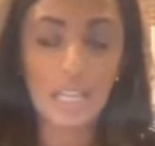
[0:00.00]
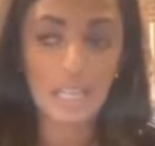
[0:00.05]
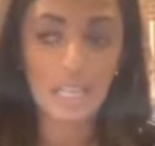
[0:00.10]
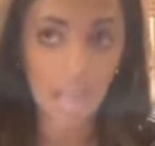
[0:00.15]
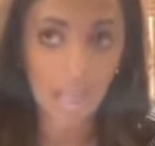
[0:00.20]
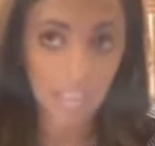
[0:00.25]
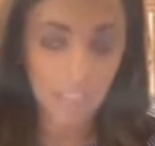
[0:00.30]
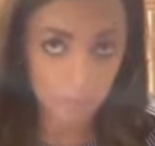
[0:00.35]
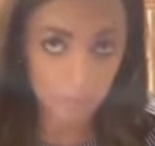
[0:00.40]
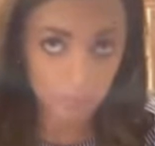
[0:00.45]

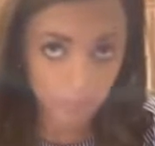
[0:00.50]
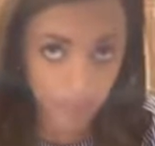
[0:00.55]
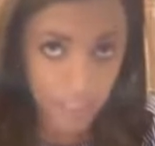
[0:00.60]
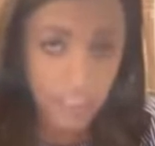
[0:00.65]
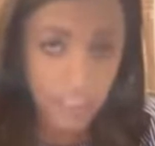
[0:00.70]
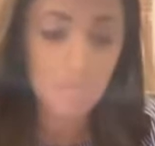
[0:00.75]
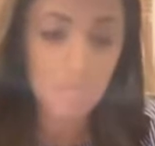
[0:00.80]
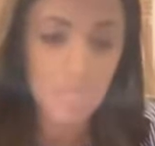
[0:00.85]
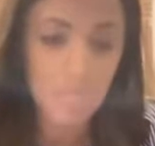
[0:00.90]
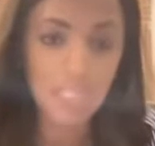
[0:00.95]
and I have
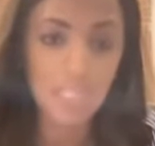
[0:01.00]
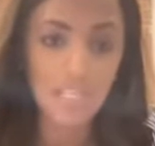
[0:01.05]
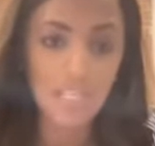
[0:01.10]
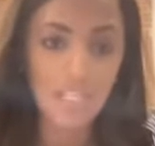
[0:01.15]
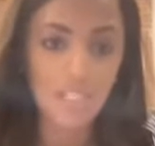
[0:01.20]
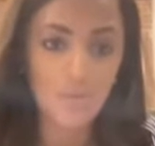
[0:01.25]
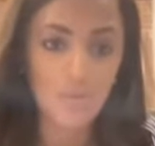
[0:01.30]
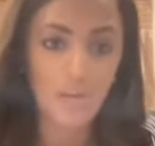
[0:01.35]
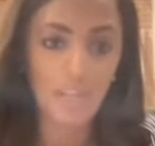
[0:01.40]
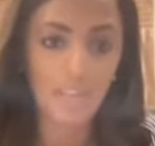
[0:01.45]
been in
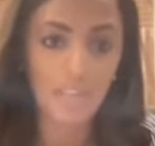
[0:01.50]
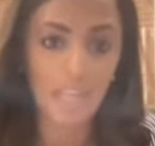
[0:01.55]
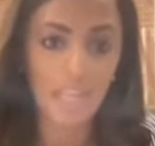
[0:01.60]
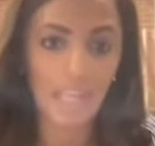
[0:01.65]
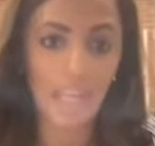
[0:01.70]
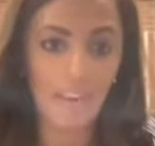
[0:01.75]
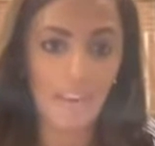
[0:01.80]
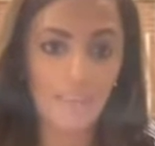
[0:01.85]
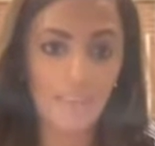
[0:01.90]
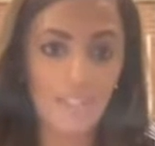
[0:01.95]
meetings where
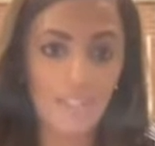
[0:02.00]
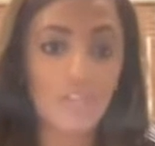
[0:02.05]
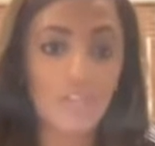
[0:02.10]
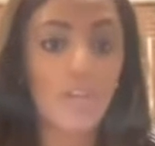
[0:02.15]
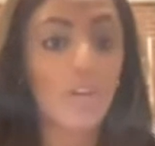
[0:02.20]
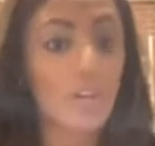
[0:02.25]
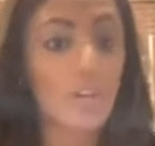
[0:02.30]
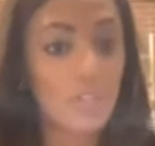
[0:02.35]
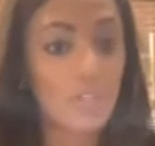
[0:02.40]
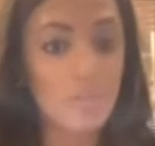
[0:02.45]
they have
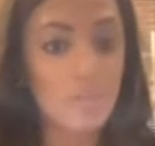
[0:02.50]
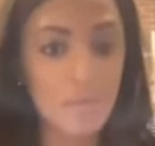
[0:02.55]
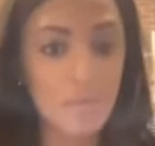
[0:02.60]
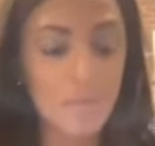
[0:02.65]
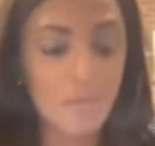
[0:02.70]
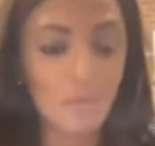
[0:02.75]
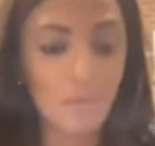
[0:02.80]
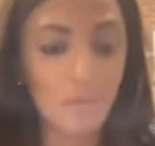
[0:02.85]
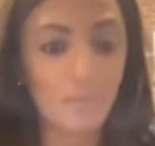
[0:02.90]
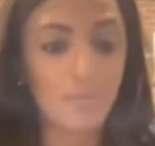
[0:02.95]
deterred
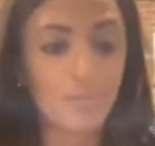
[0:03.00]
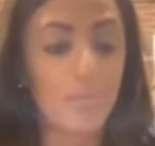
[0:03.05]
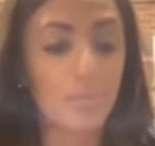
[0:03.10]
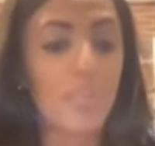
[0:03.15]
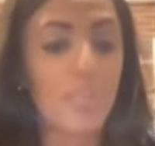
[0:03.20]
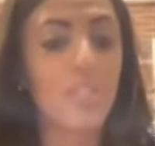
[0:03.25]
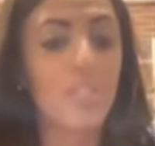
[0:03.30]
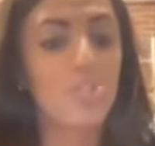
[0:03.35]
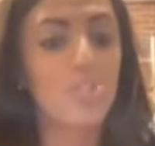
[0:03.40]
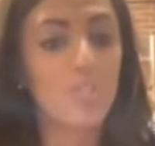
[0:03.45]
people
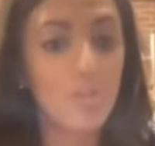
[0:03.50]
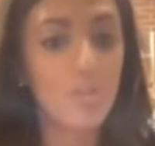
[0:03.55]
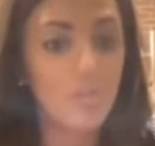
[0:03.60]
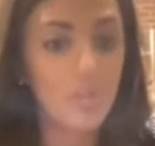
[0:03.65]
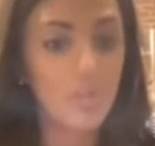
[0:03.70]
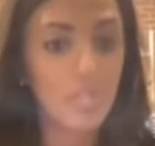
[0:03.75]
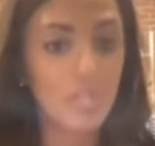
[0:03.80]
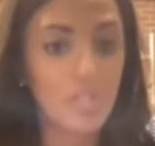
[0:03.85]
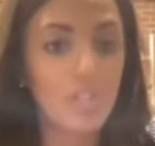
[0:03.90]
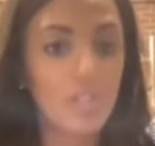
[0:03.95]
from
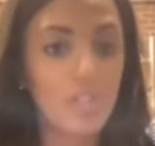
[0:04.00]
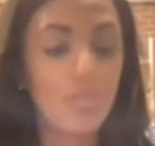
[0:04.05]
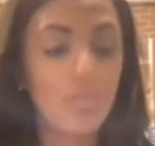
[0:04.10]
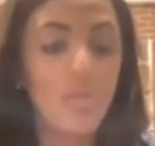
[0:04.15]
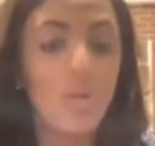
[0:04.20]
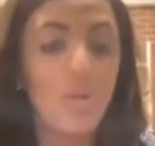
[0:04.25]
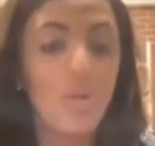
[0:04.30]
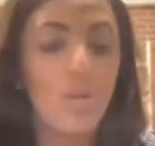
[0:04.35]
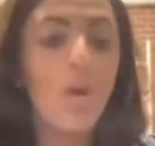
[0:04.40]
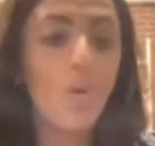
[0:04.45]
contributing
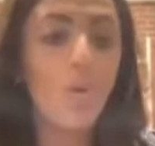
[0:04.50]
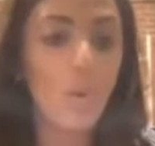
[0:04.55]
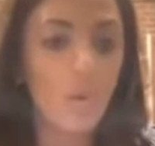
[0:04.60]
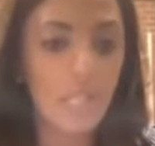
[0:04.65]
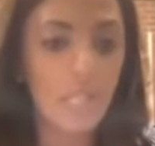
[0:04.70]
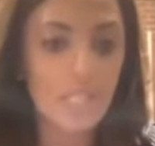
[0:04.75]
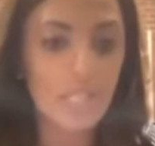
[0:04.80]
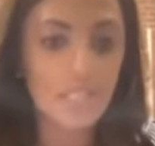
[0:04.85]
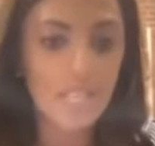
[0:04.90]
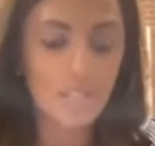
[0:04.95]
to
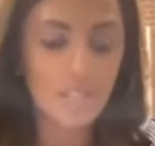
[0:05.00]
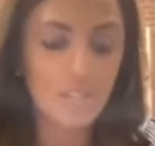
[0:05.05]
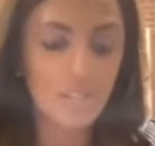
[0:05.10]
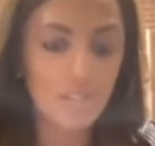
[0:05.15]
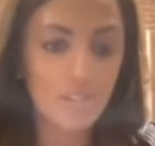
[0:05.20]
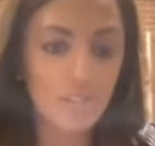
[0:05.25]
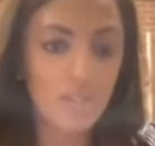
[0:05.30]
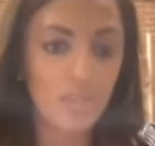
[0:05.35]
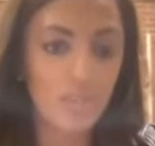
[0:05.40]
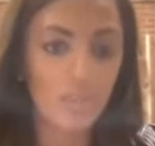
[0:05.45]

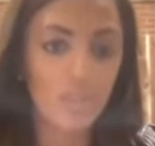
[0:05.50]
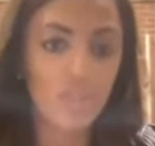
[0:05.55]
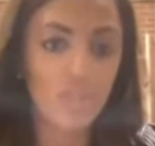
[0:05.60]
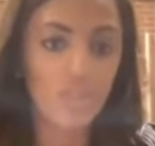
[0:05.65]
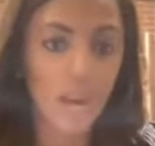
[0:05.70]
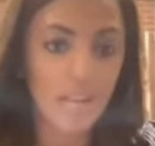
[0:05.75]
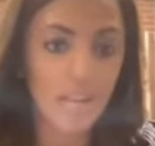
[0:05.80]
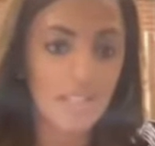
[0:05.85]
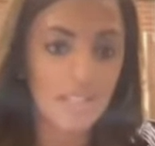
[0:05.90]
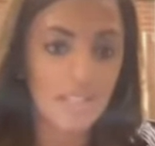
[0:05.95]
organizations that were
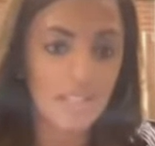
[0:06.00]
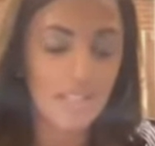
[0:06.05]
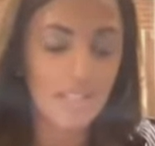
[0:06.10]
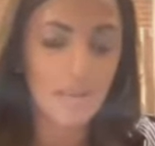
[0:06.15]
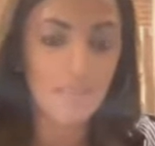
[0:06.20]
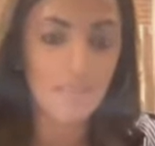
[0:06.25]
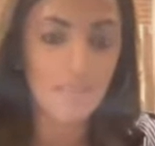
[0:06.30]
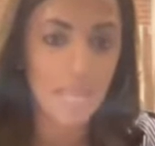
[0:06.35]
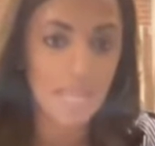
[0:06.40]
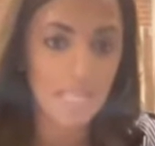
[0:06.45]
trying to
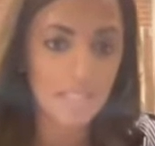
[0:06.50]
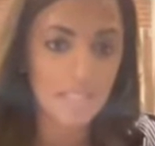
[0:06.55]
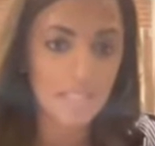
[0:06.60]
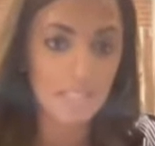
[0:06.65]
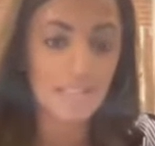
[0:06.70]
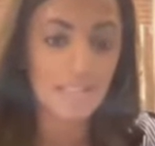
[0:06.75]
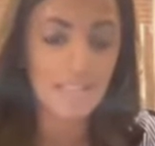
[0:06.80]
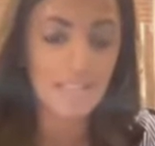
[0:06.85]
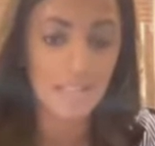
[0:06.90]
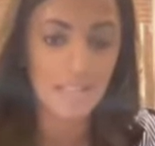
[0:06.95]
send
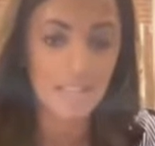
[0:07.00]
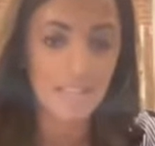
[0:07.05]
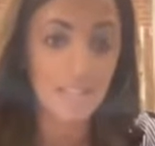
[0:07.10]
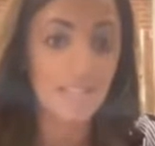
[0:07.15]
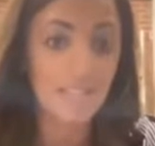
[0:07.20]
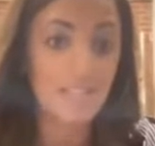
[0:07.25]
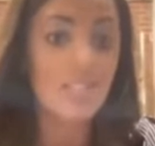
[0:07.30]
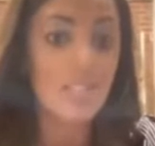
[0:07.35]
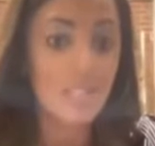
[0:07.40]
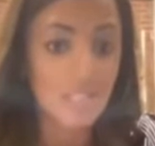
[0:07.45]
basic
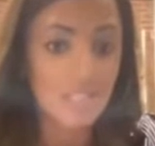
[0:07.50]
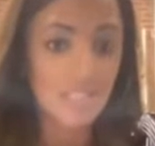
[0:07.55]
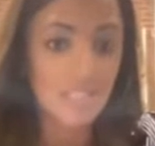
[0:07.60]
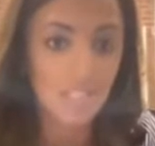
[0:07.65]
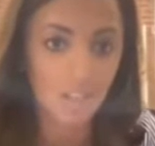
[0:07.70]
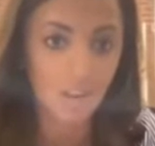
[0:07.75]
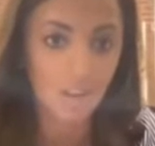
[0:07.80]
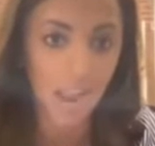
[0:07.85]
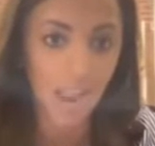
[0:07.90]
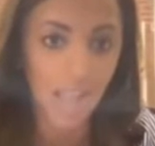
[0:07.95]
necessities to
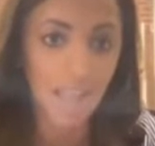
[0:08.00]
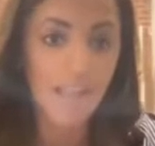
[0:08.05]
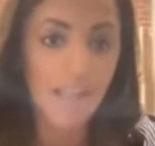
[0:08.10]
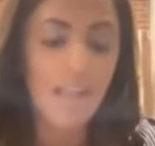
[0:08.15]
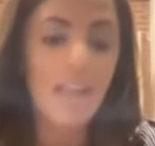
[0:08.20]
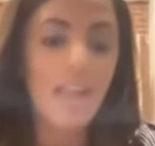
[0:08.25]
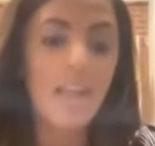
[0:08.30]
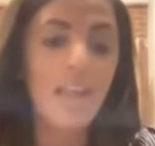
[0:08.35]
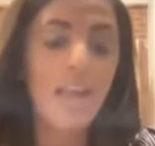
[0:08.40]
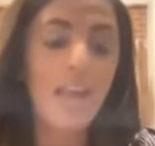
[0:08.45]
Tigray
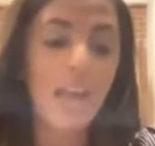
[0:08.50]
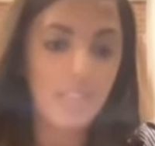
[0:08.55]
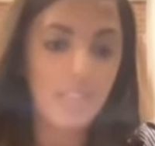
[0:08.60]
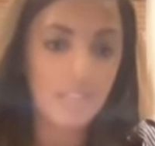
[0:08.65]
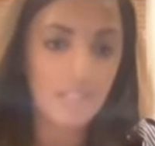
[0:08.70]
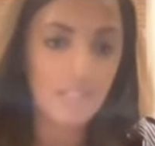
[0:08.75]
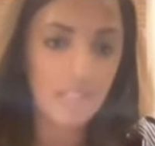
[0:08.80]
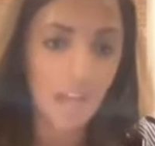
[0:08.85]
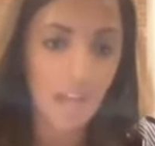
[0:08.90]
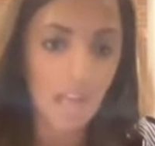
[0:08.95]

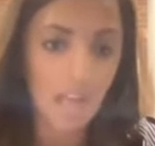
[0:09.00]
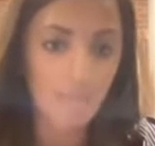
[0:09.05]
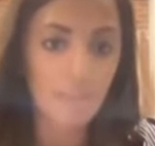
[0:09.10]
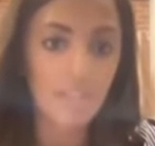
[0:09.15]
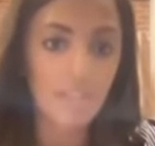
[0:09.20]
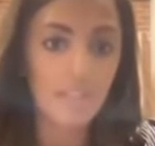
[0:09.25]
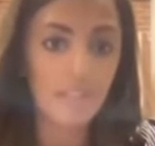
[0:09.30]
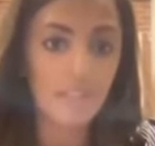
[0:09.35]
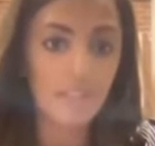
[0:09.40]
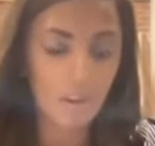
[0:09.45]
at the
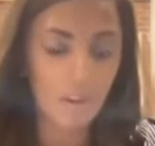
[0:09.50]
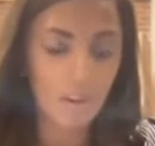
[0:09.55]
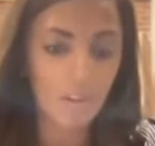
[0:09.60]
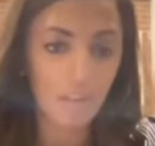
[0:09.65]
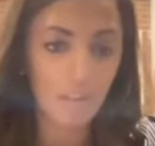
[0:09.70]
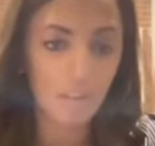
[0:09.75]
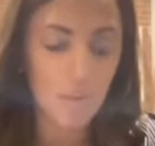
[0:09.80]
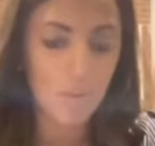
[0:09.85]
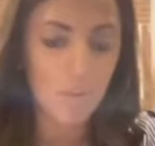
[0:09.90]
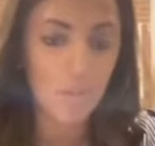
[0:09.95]
time that the
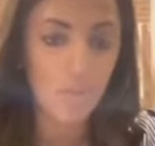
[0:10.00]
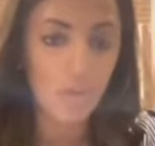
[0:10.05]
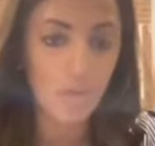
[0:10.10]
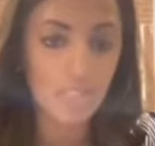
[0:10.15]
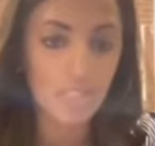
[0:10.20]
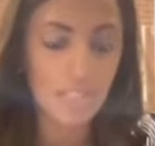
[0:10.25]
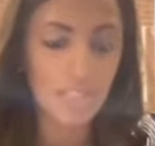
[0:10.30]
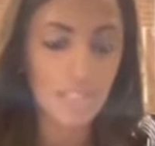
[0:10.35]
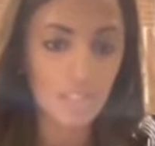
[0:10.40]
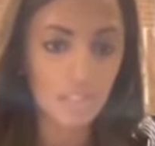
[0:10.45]
federal government
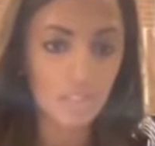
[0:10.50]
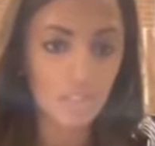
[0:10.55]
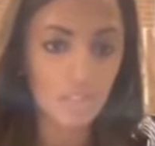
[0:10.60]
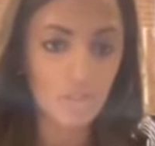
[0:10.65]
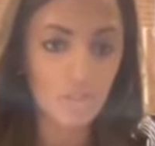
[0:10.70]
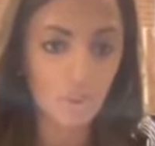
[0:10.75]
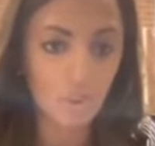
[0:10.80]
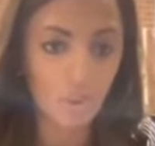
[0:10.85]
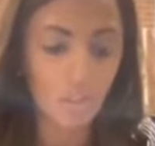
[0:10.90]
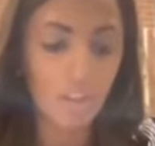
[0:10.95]
was in
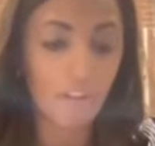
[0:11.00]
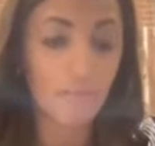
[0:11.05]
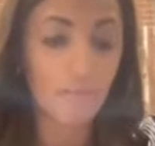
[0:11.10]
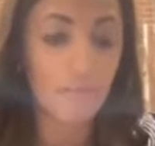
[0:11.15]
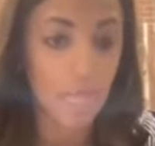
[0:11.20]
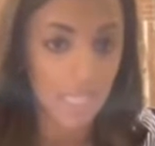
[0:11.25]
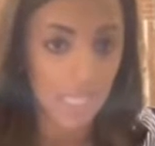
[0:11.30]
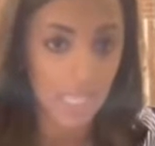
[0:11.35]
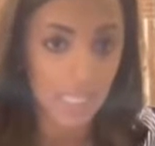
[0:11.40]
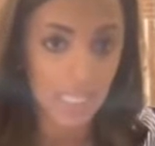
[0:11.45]
control
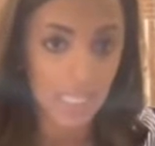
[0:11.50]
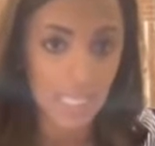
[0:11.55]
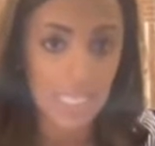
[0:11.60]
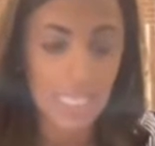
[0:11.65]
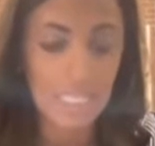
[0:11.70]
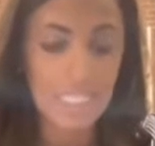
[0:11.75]
of Mekelle.